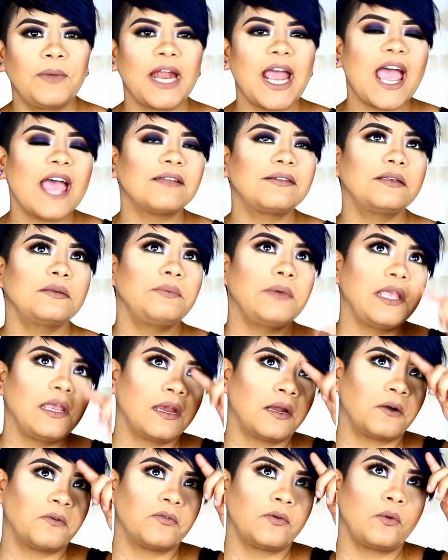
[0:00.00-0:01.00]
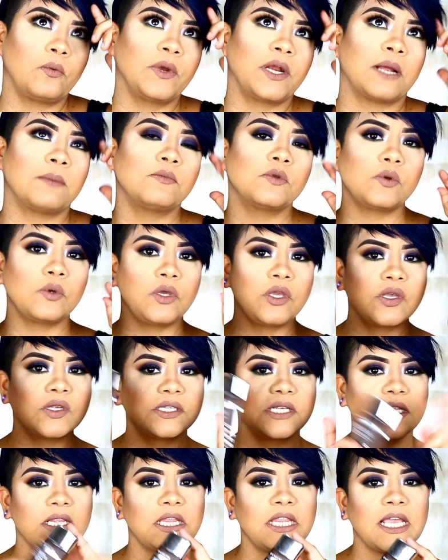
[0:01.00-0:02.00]
But I had to be careful when I'm
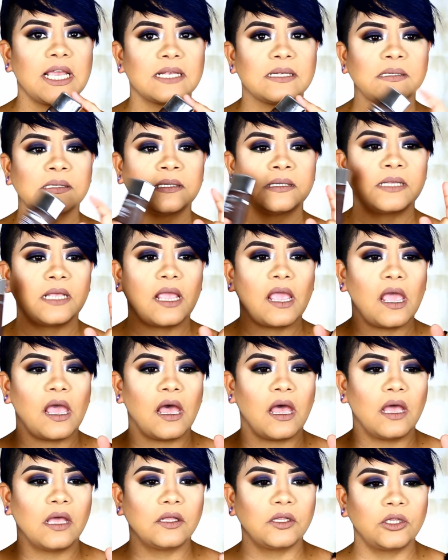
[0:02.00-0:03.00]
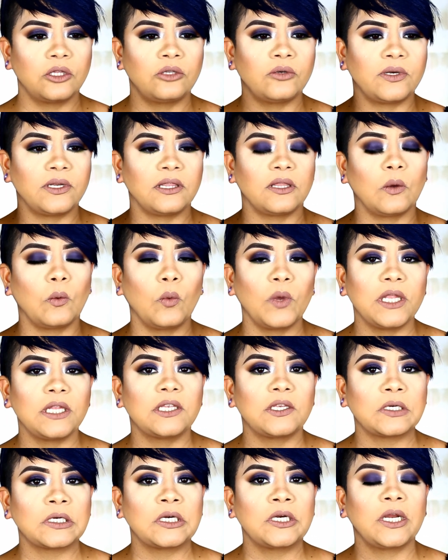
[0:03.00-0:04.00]
using this during the
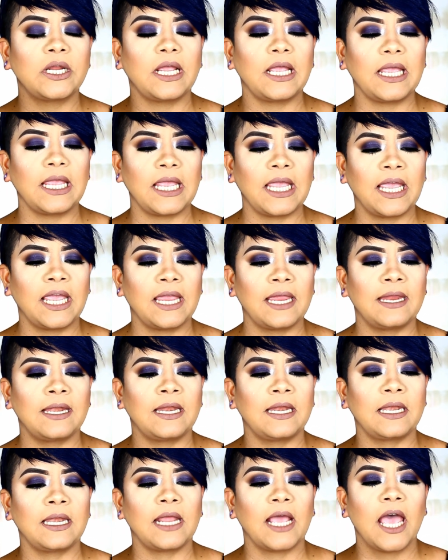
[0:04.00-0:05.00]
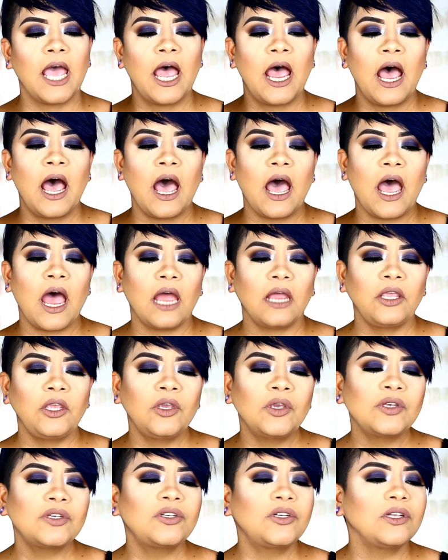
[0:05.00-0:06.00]
winter, and
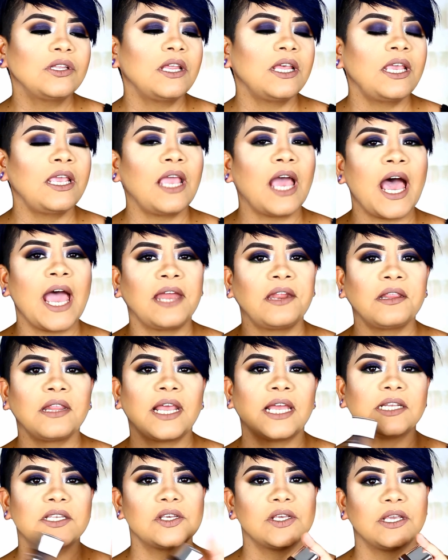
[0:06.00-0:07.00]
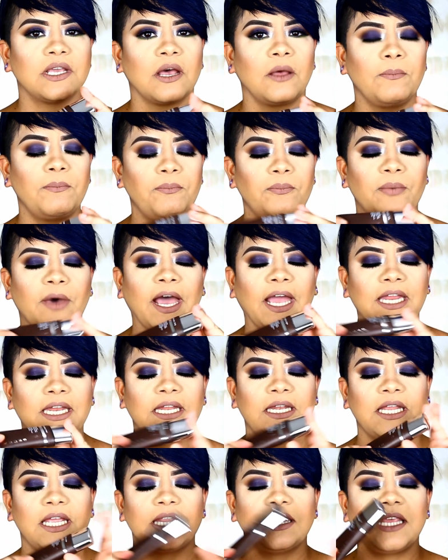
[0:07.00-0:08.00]
usually I don't like to
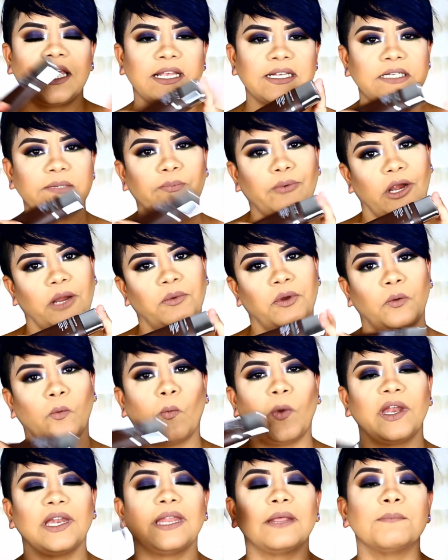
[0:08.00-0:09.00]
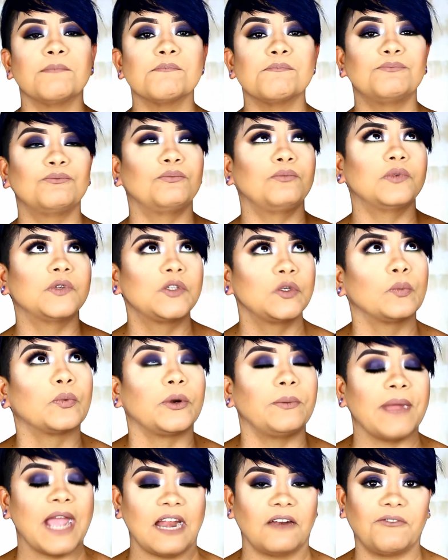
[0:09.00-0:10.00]
combine this primer with a
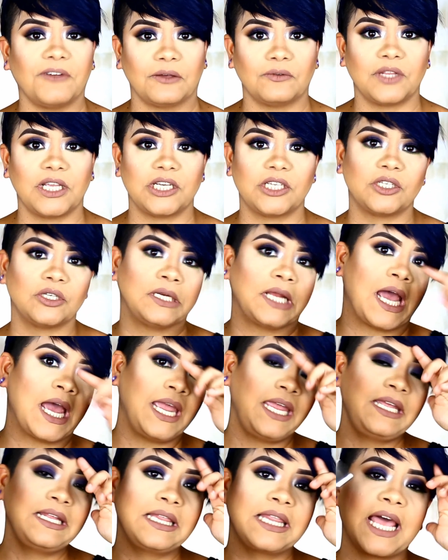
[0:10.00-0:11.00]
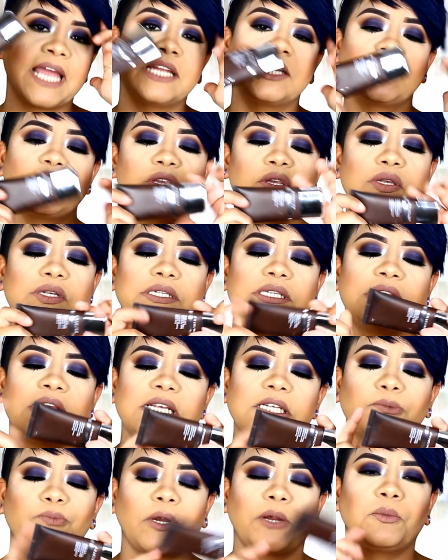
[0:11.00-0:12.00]
super matte foundation. I like to use
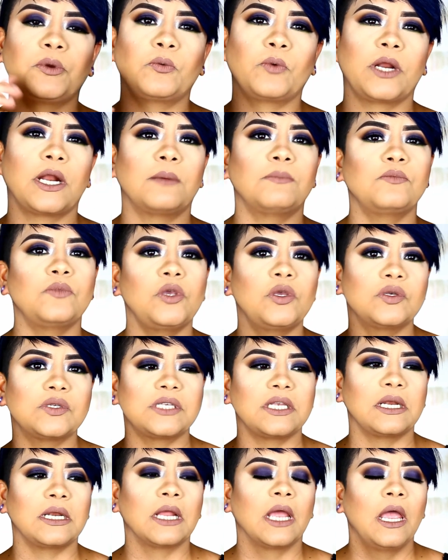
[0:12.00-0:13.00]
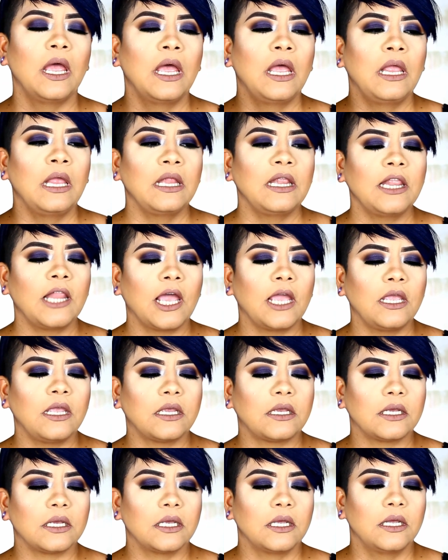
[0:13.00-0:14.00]
this primer when I'm using
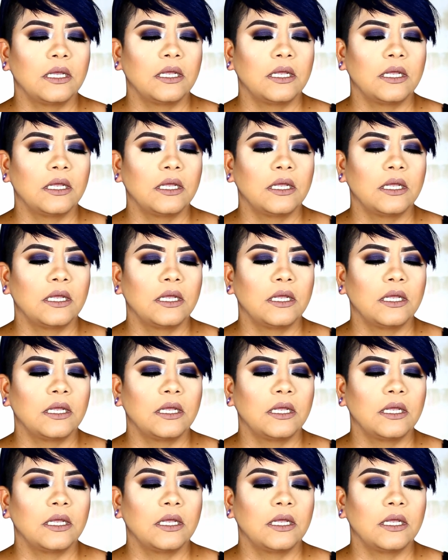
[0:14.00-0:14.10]
like